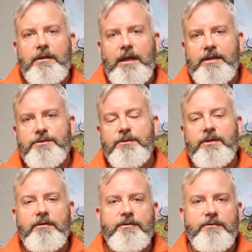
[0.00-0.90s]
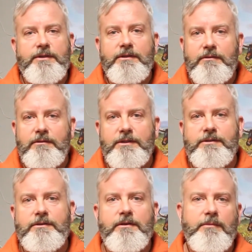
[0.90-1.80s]
last week, if you didn't
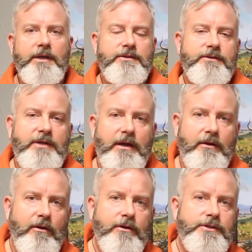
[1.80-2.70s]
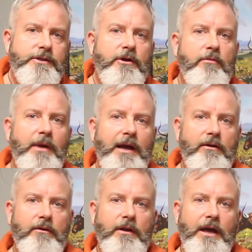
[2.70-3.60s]
listen to the message, I encourage you to go
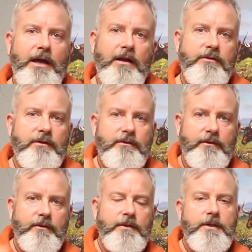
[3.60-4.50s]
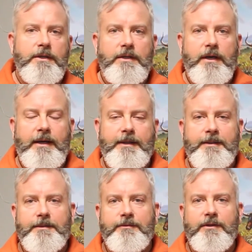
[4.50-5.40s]
back online. I think the
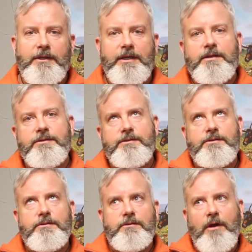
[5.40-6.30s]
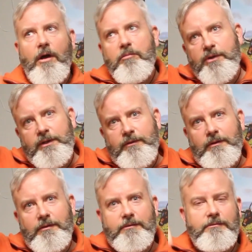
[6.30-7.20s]
link is up in
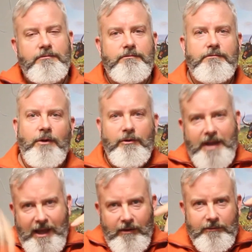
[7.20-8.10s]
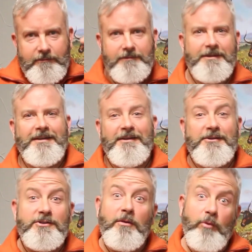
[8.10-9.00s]
the, or down,
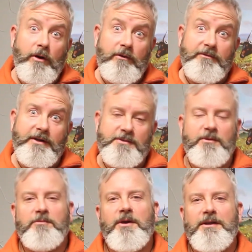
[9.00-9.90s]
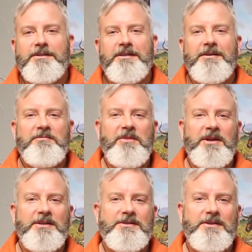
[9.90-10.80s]
somewhere on the Facebook page. But
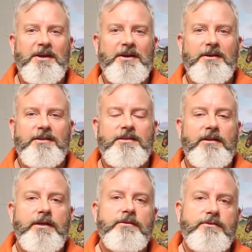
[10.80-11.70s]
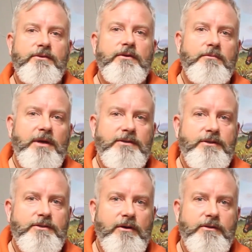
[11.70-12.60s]
it's a link to the
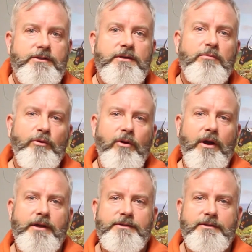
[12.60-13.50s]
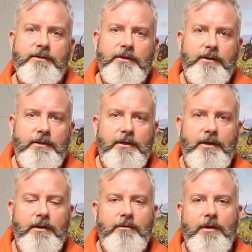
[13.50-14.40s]
message on simple grace.
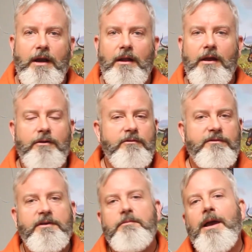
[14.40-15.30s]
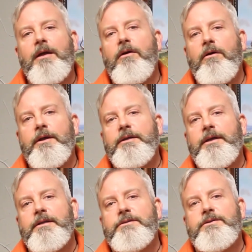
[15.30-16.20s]
And I got a lot of good feedback on it,
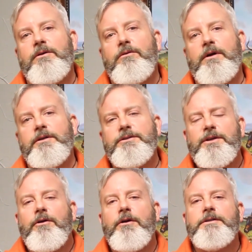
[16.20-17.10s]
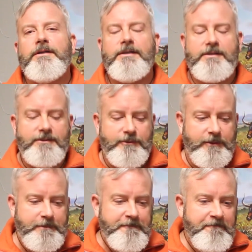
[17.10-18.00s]
and so I just encourage you to listen
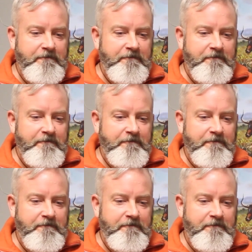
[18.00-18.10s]
to it.